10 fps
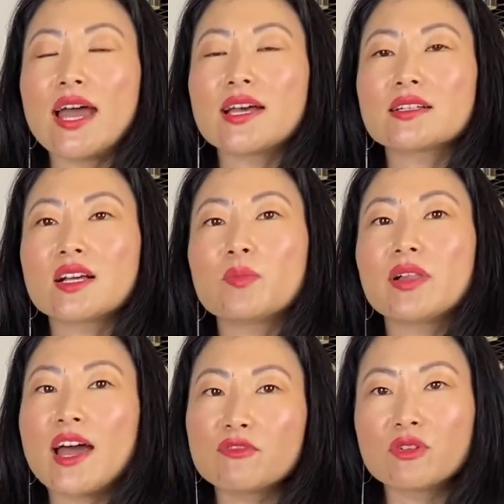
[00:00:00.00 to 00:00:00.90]
as a
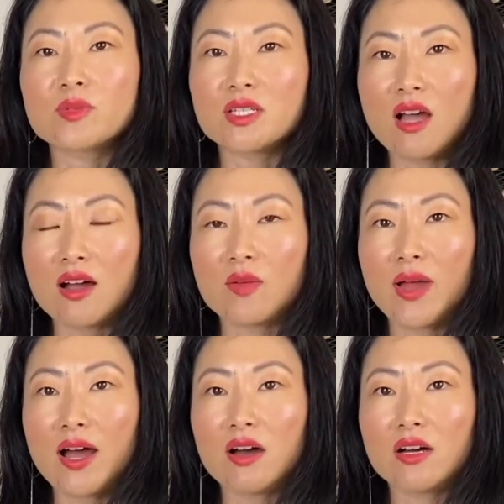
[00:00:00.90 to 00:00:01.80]
platform to talk
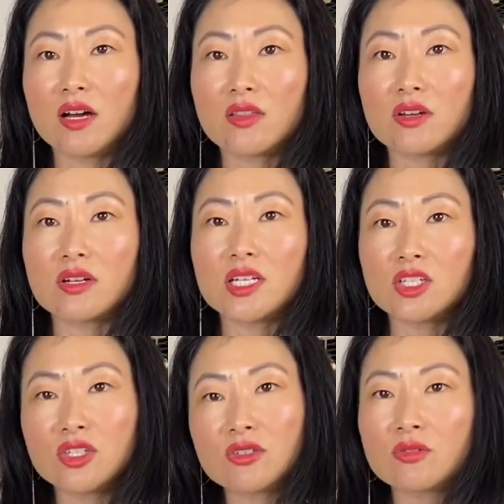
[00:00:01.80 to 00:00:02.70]
about other
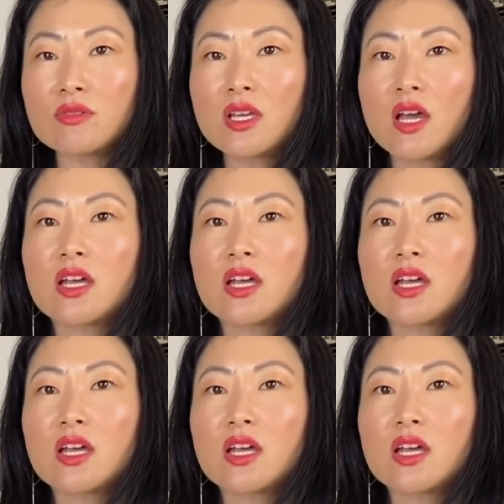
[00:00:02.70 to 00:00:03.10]
issues.